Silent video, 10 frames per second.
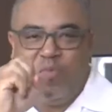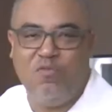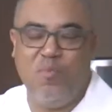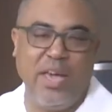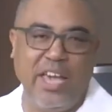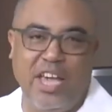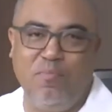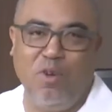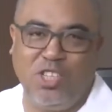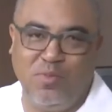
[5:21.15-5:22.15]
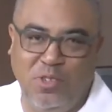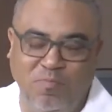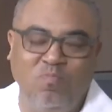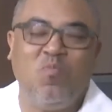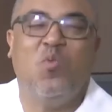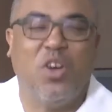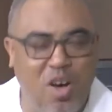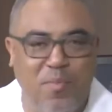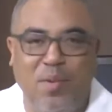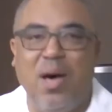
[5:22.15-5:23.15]
for making it possible. We're
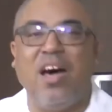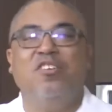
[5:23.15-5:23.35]
coming back.